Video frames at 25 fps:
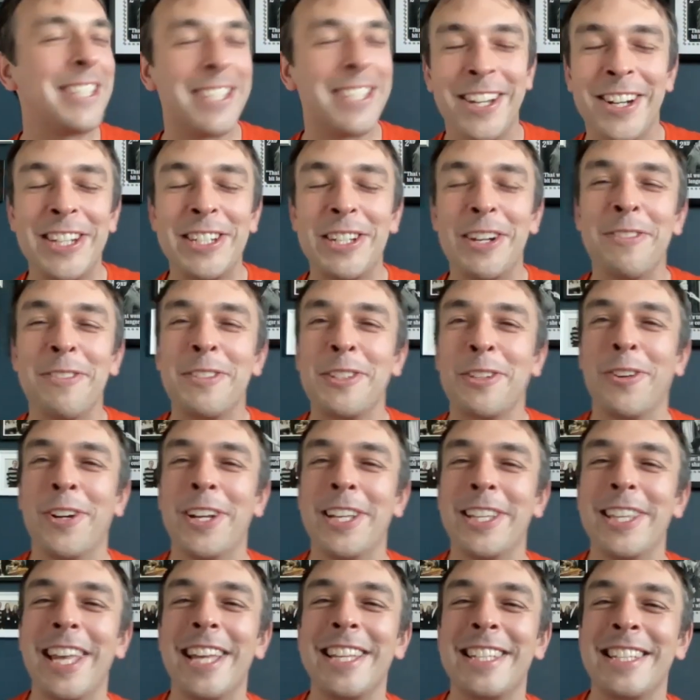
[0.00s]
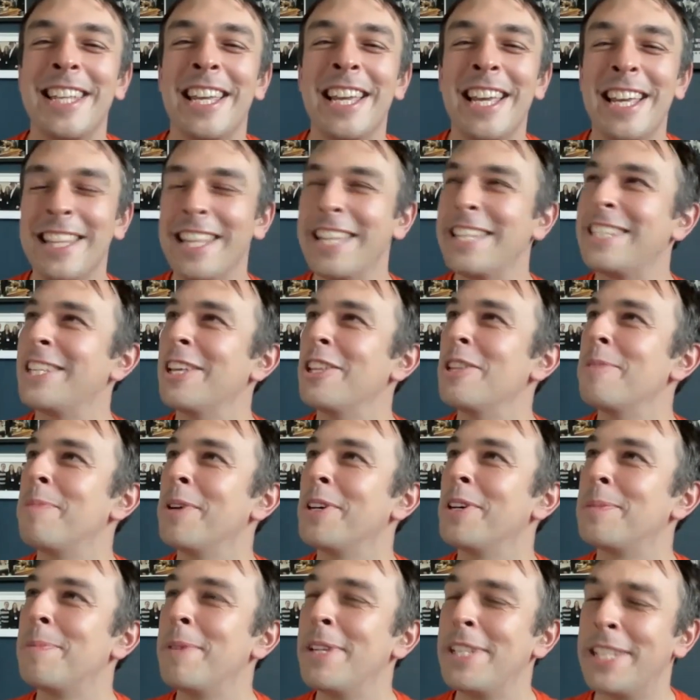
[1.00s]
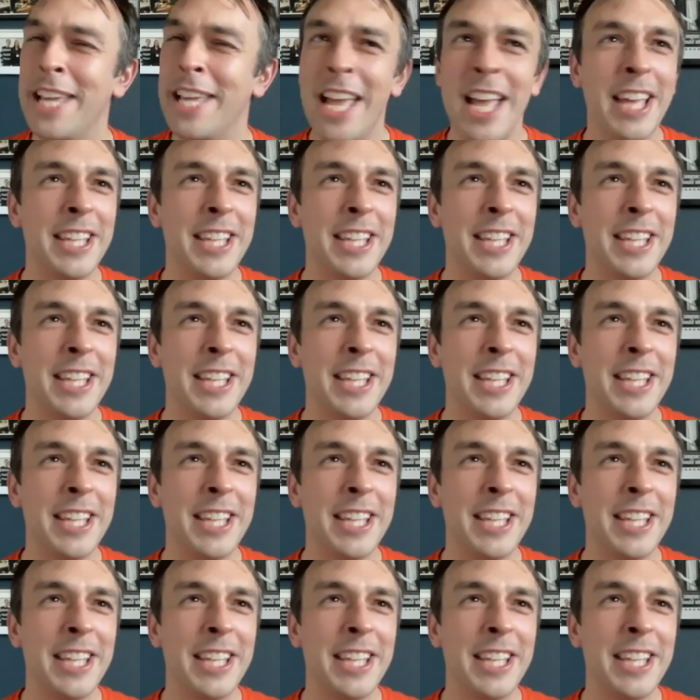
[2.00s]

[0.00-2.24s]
died off screen, there's still the possibility.